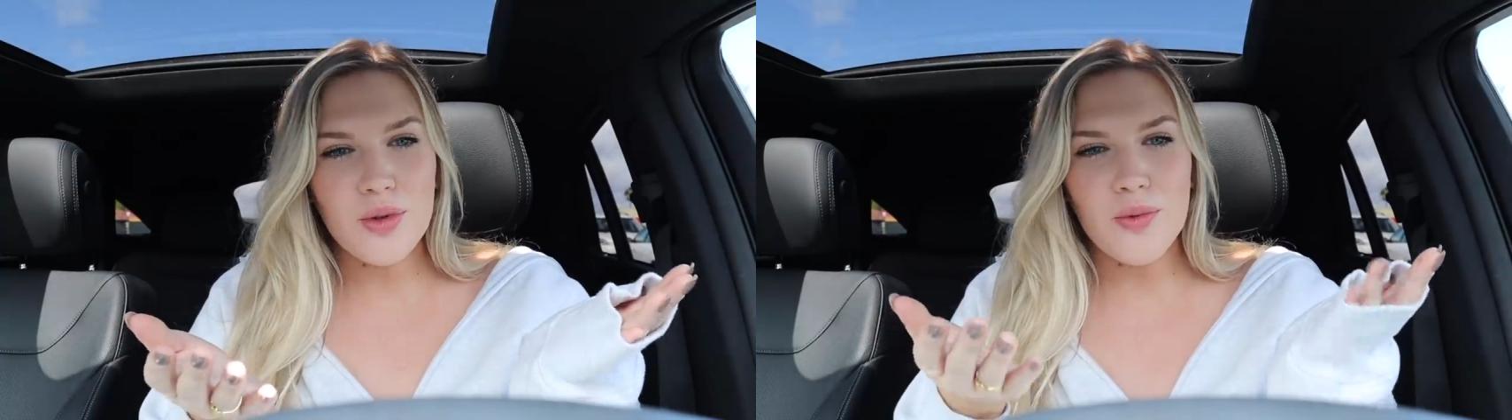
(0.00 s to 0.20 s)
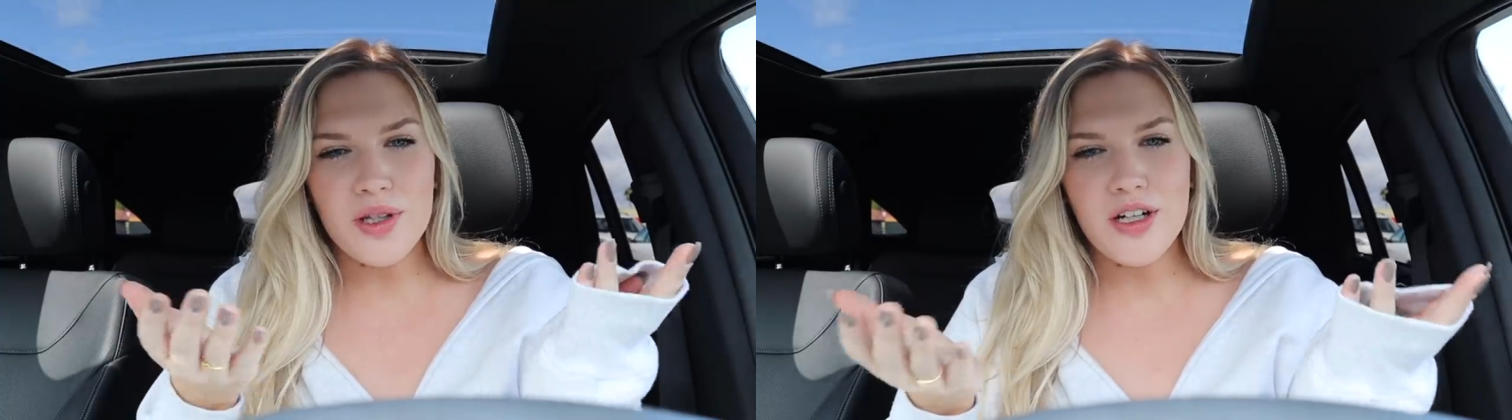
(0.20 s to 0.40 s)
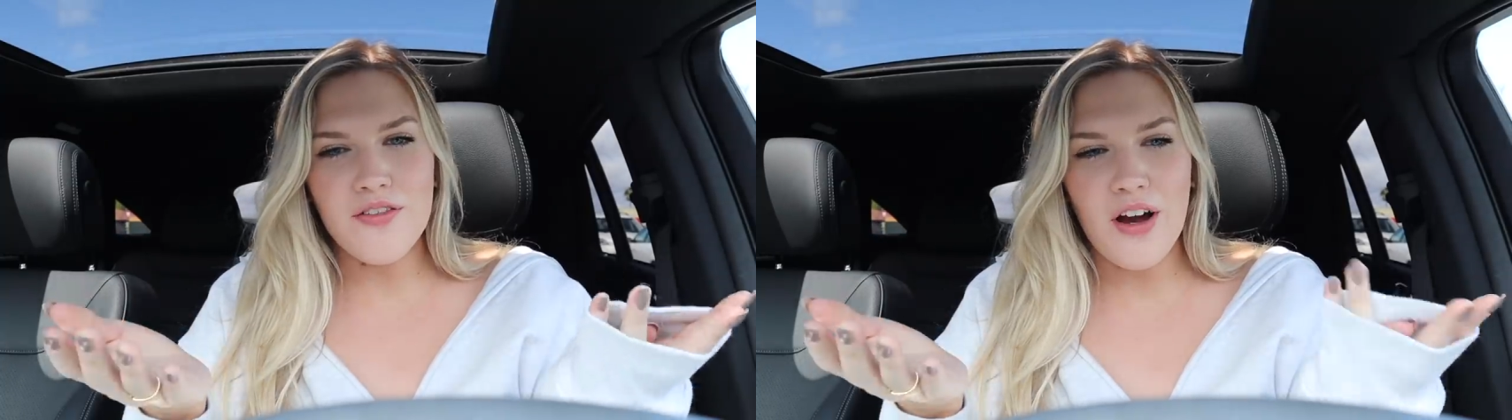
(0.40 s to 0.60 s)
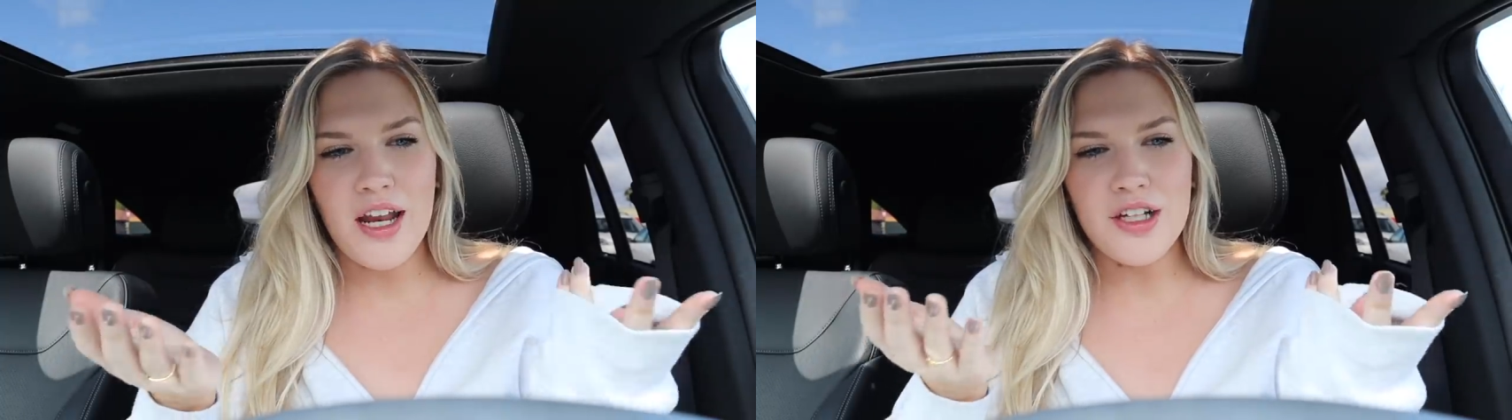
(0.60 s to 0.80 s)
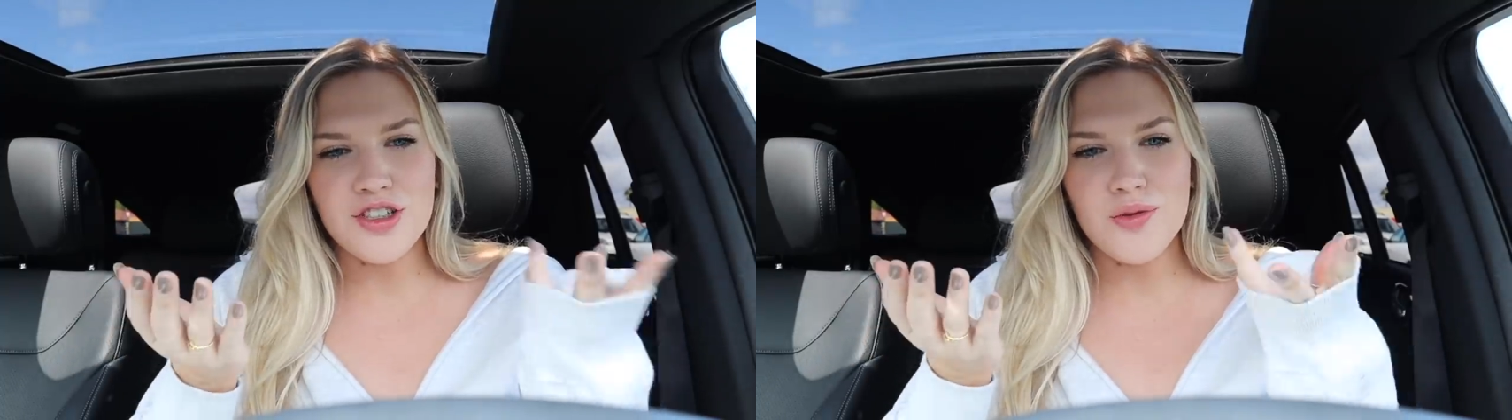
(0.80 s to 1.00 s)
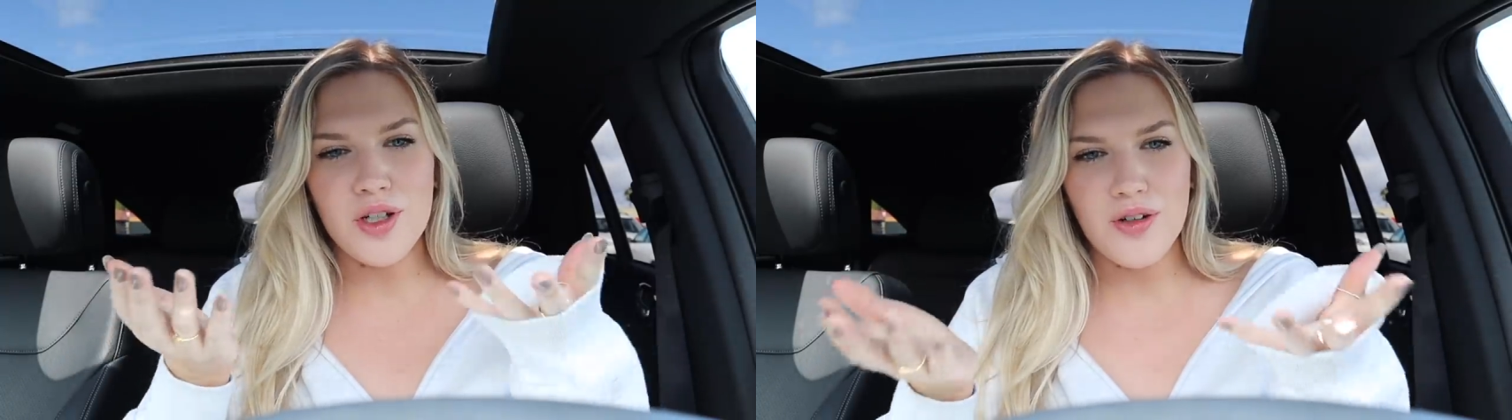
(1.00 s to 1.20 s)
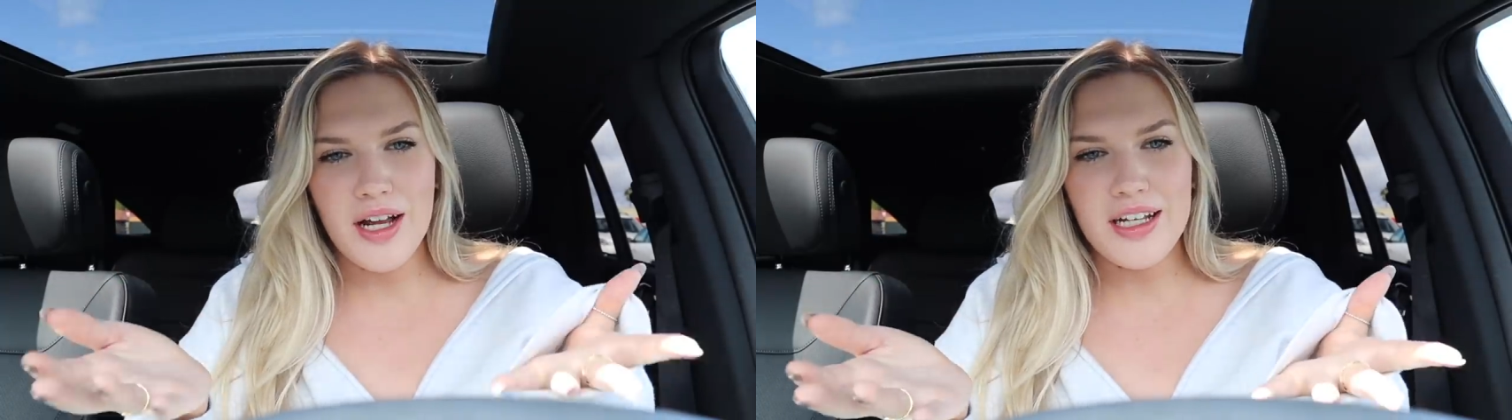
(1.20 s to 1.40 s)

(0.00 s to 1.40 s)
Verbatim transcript: with what their financial regret